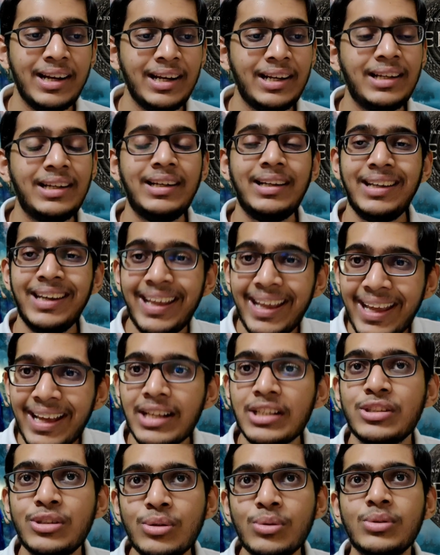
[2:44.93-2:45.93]
it
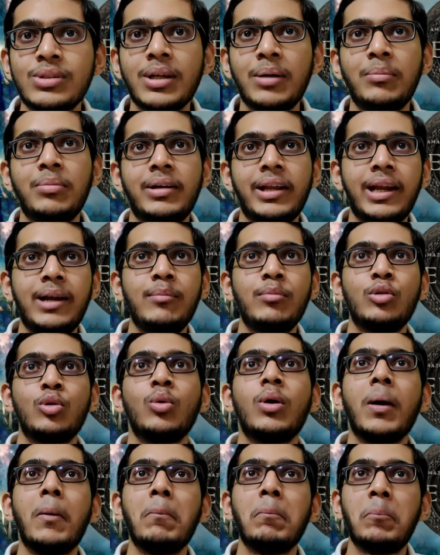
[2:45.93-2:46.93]
takes you some time
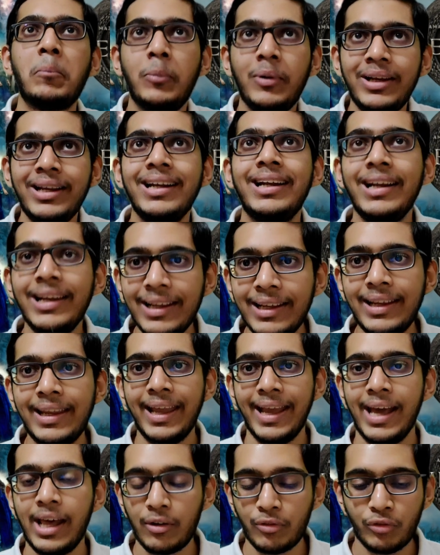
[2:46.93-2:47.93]
to completely
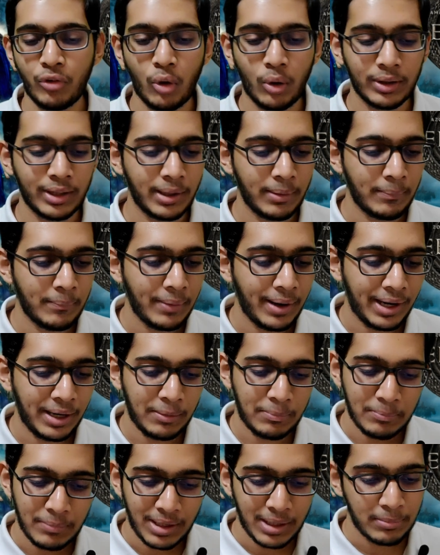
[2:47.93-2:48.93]
care for them,
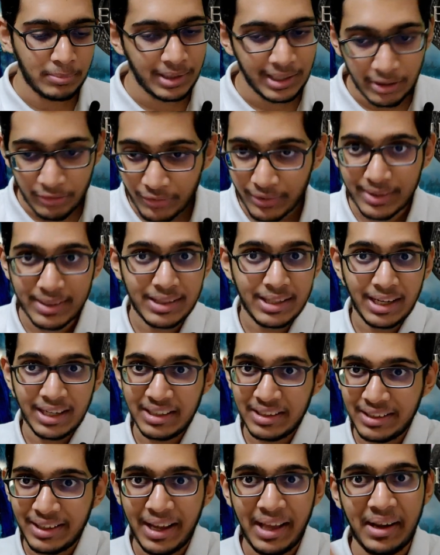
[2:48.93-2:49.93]
and maybe even the
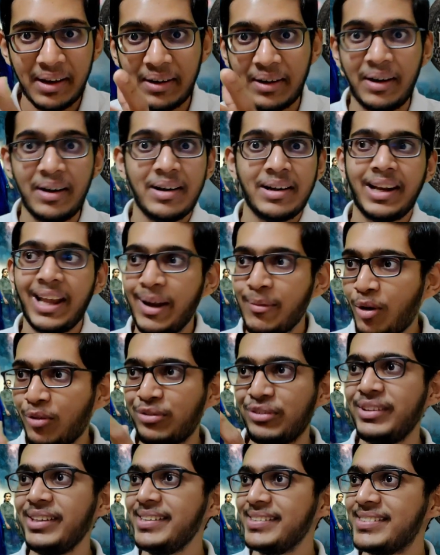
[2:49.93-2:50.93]
entire runtime
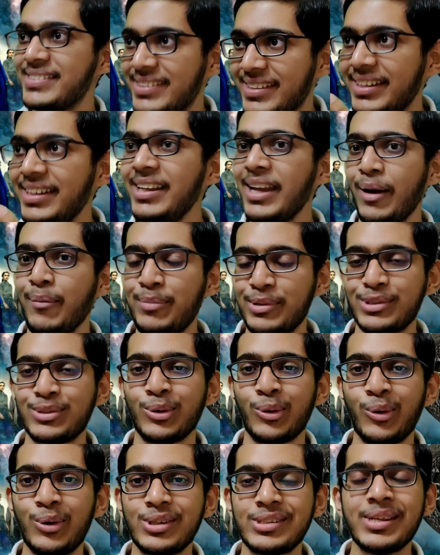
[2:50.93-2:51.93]
of these three
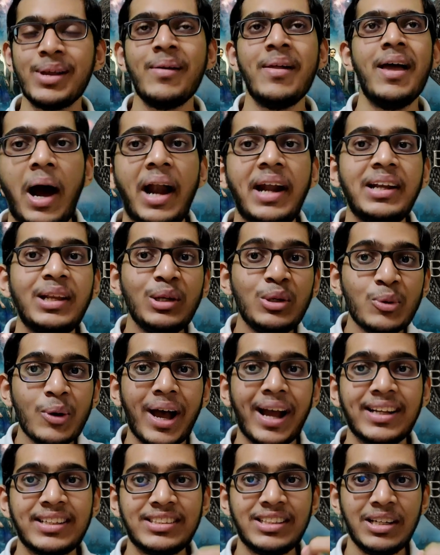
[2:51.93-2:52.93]
episodes, until you
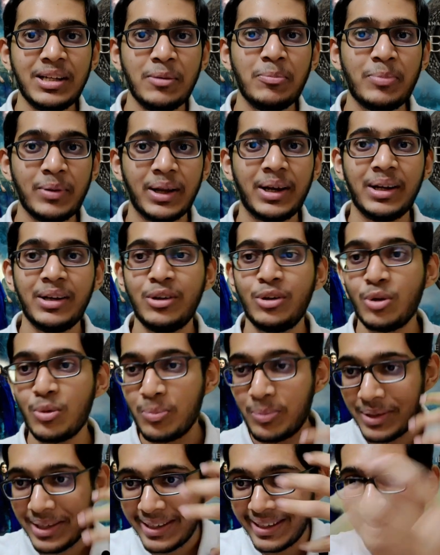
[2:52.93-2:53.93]
actually begin to
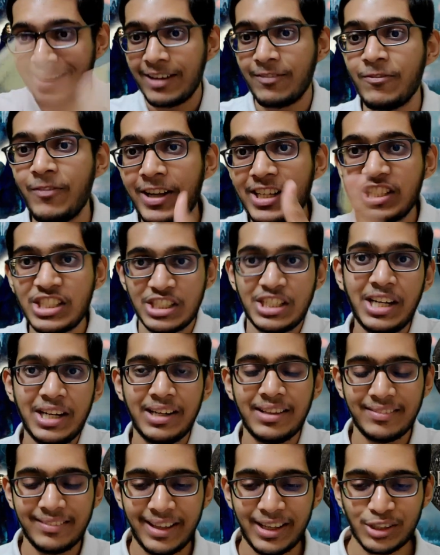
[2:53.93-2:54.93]
be
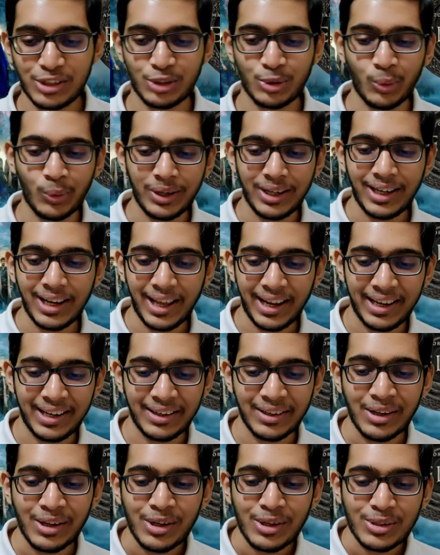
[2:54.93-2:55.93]
invested in their
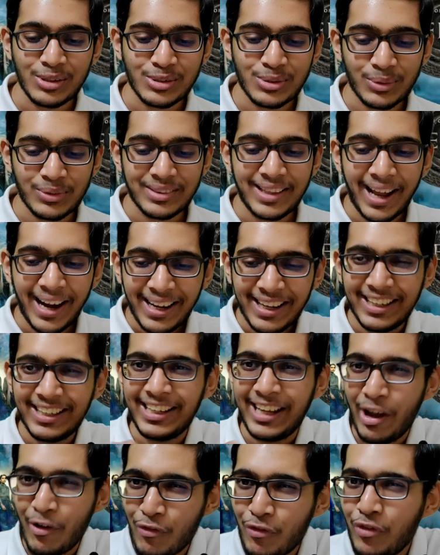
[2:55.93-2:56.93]
storyline. So
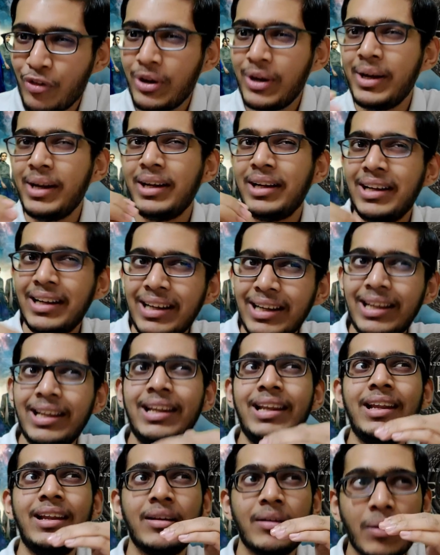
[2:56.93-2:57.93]
that
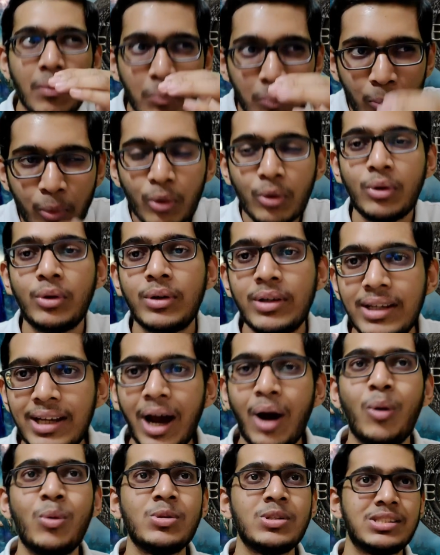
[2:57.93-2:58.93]
definitely put
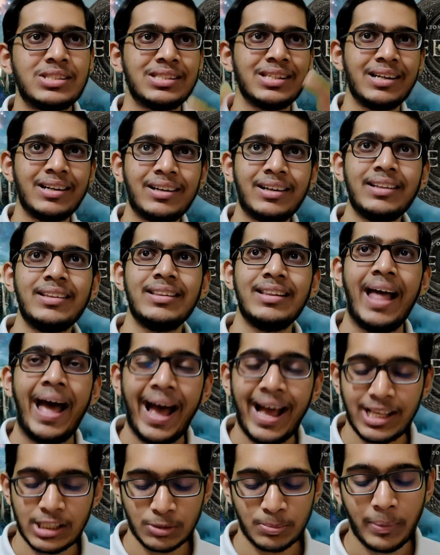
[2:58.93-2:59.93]
down certain
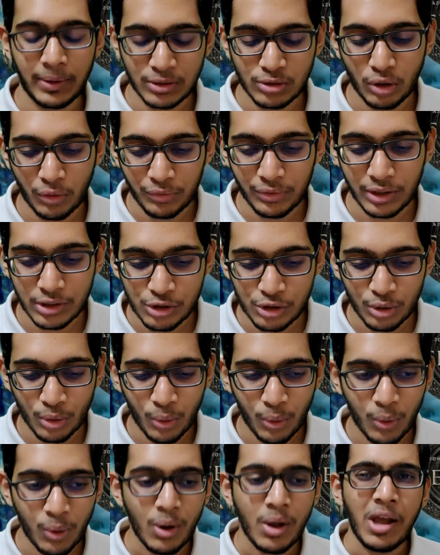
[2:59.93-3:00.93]
aspects of the
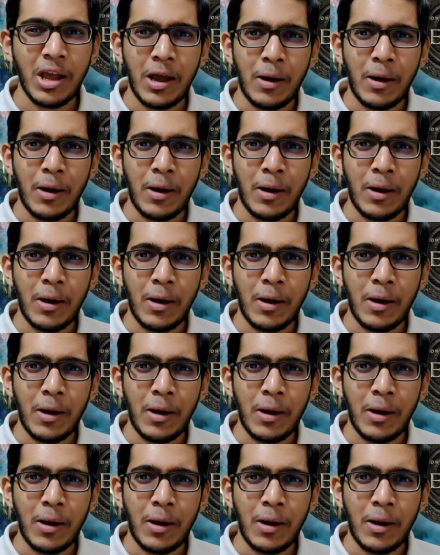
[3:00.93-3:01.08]
show,